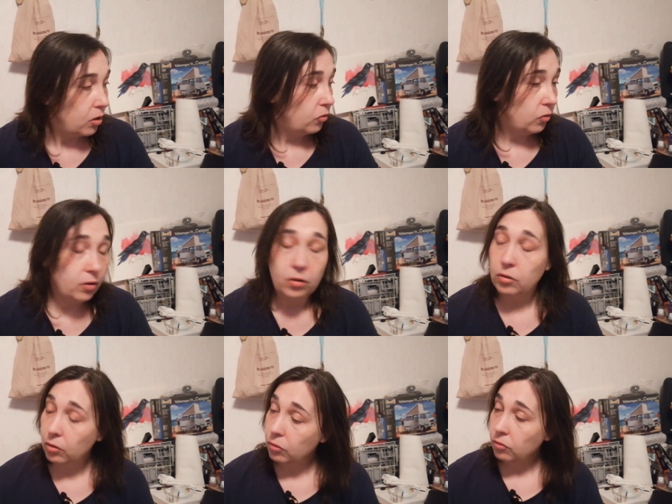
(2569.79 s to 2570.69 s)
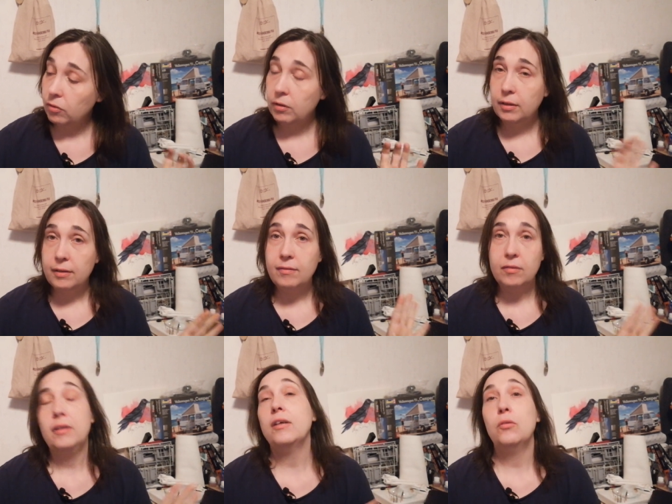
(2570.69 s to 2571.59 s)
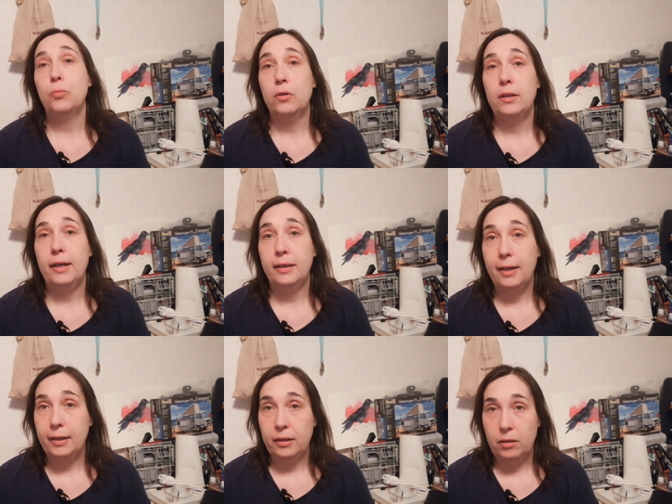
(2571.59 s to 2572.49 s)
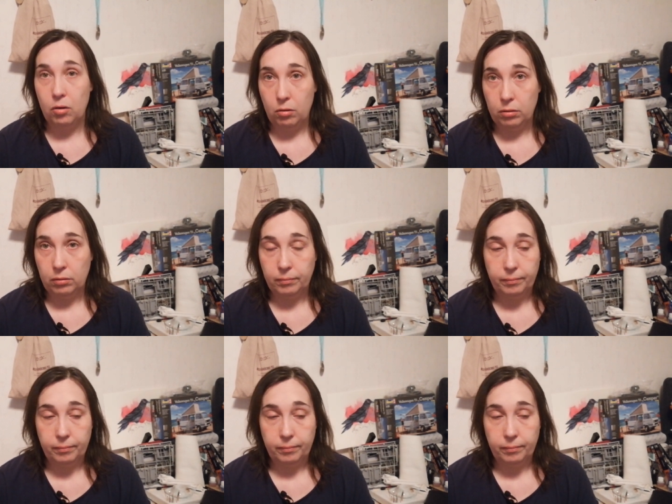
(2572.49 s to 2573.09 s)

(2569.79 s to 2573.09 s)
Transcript: So these things were like kind of the haul.